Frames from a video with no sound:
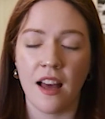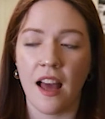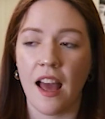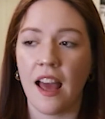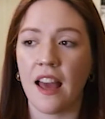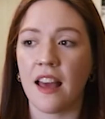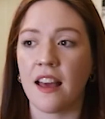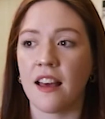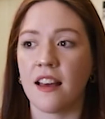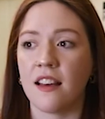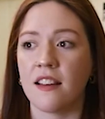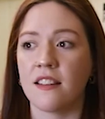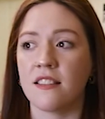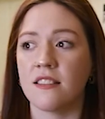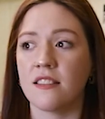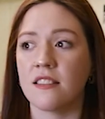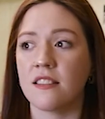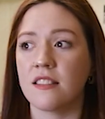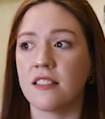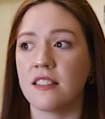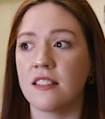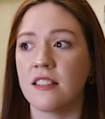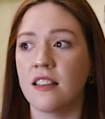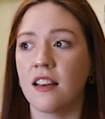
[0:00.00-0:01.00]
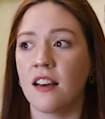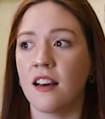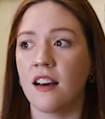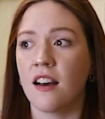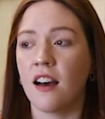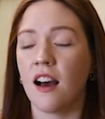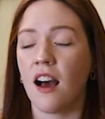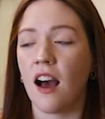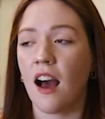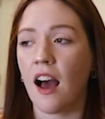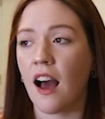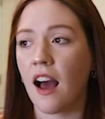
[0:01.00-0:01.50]
And
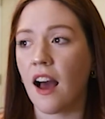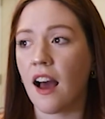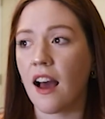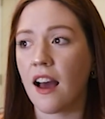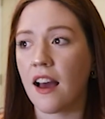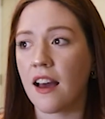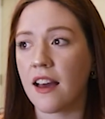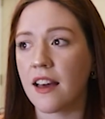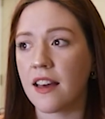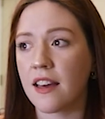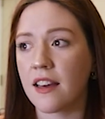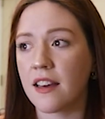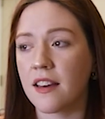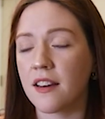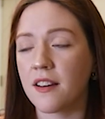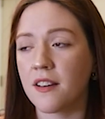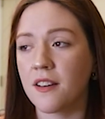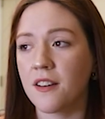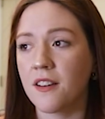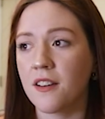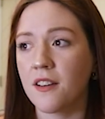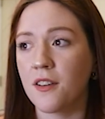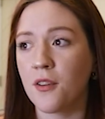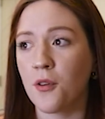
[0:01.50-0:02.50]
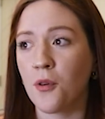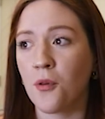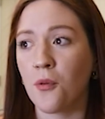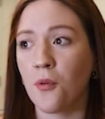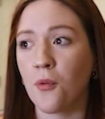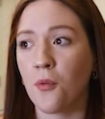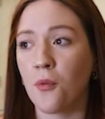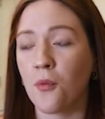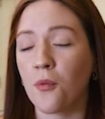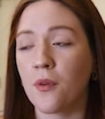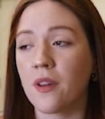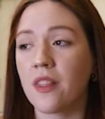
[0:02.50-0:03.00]
I
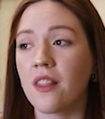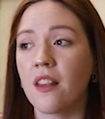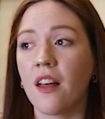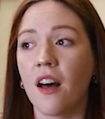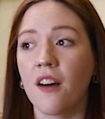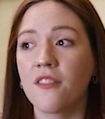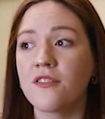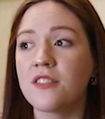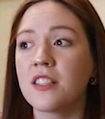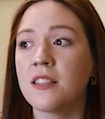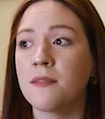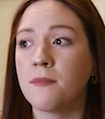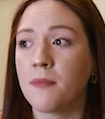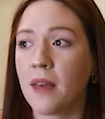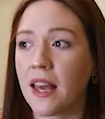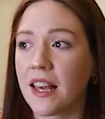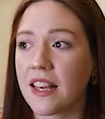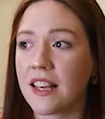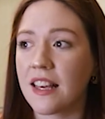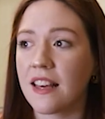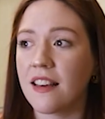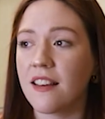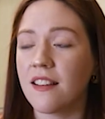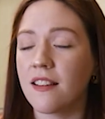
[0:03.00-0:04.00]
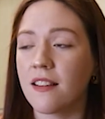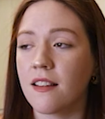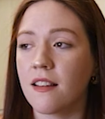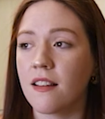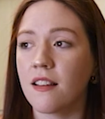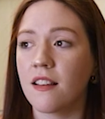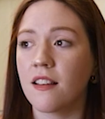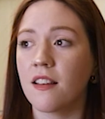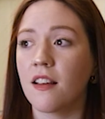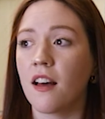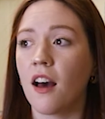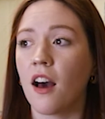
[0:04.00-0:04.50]
would love to make it
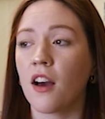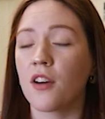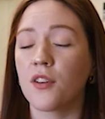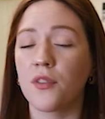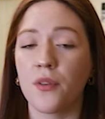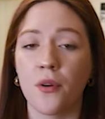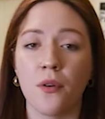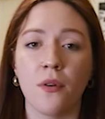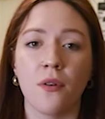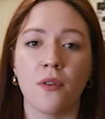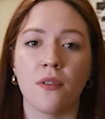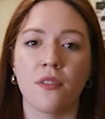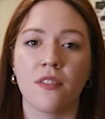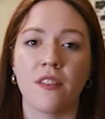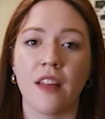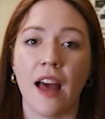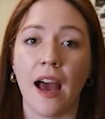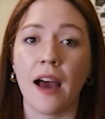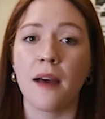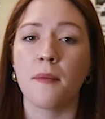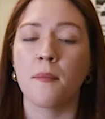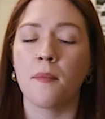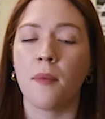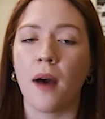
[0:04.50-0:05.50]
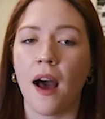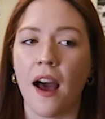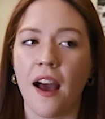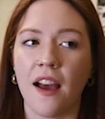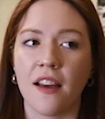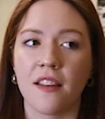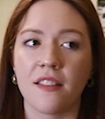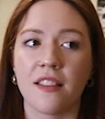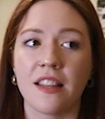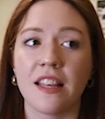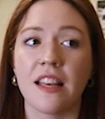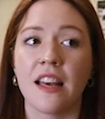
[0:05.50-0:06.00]
a goal that
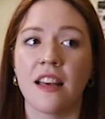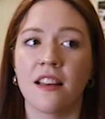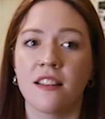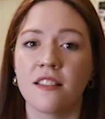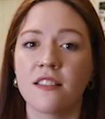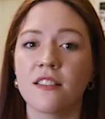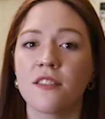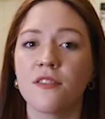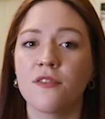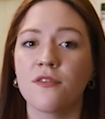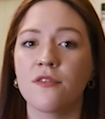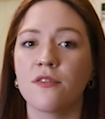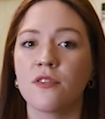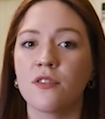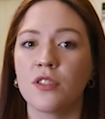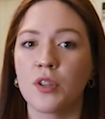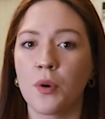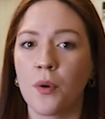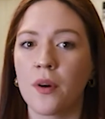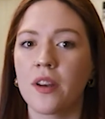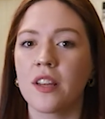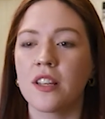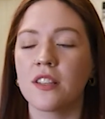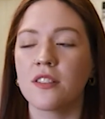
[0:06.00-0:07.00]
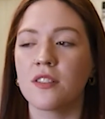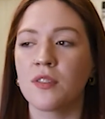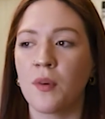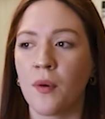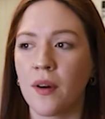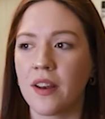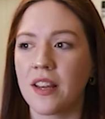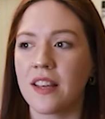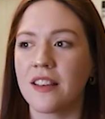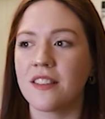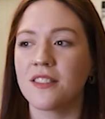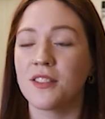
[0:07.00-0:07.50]
by the end of
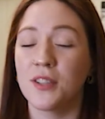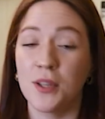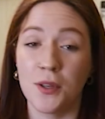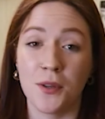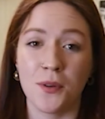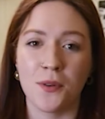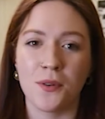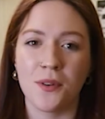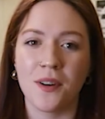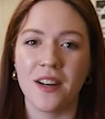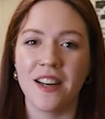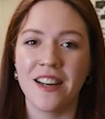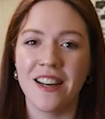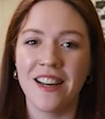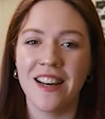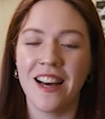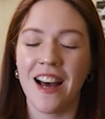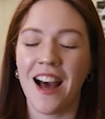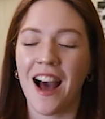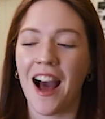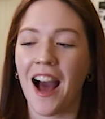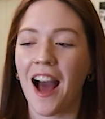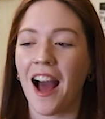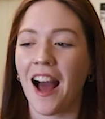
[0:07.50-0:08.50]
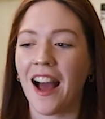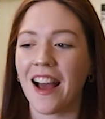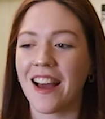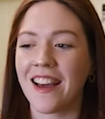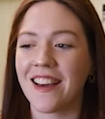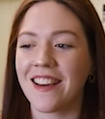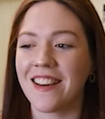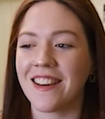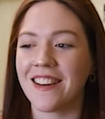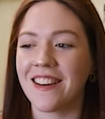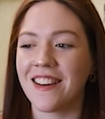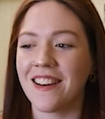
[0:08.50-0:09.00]
2022,
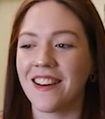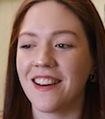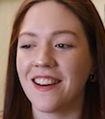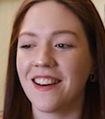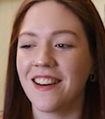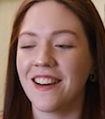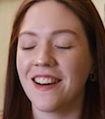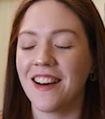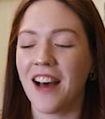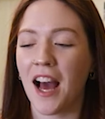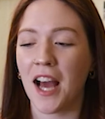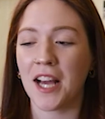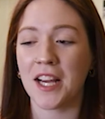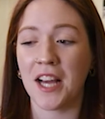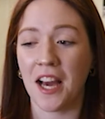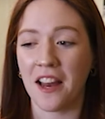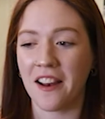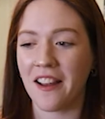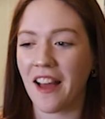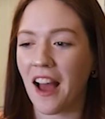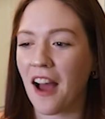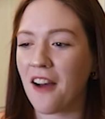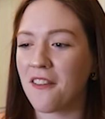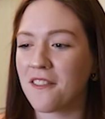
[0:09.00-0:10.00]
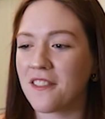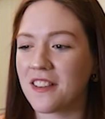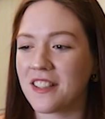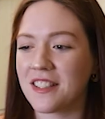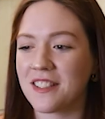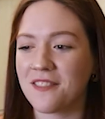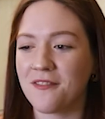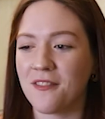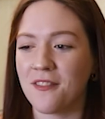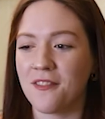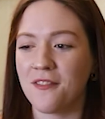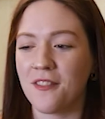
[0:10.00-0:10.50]
I kind of have this
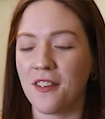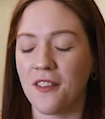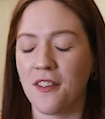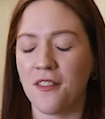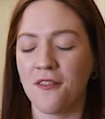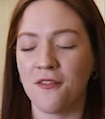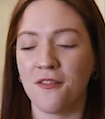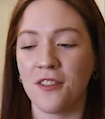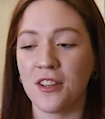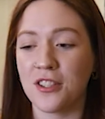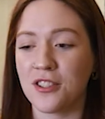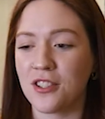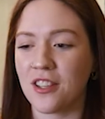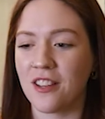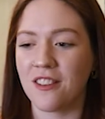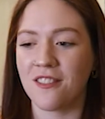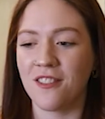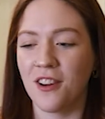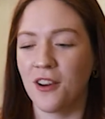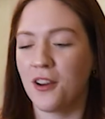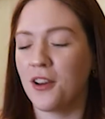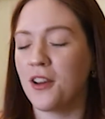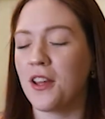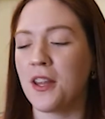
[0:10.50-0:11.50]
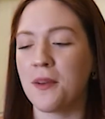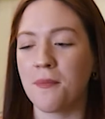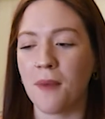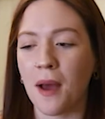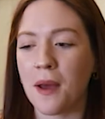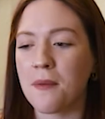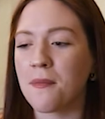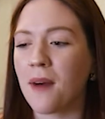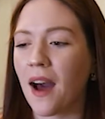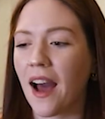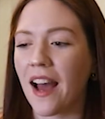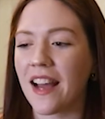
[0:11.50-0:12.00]
vision in my
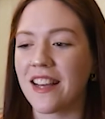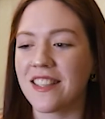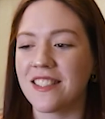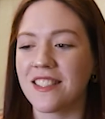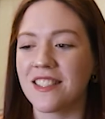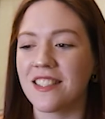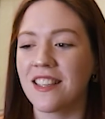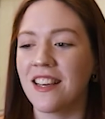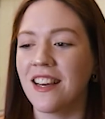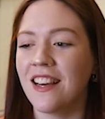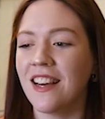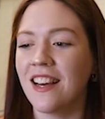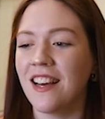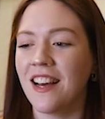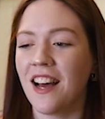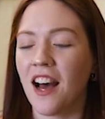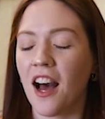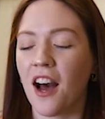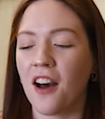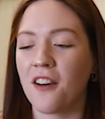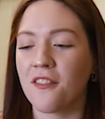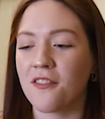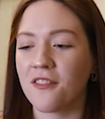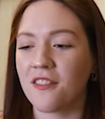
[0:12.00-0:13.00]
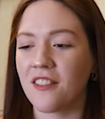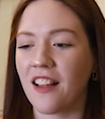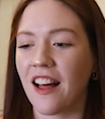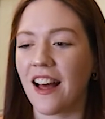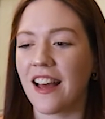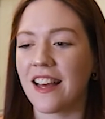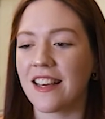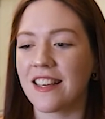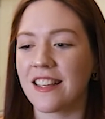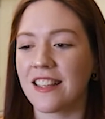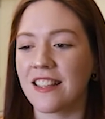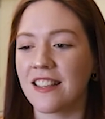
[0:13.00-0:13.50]
mind of
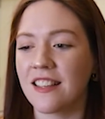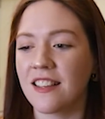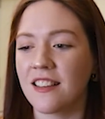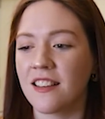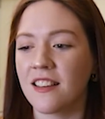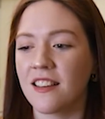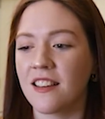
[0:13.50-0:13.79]
like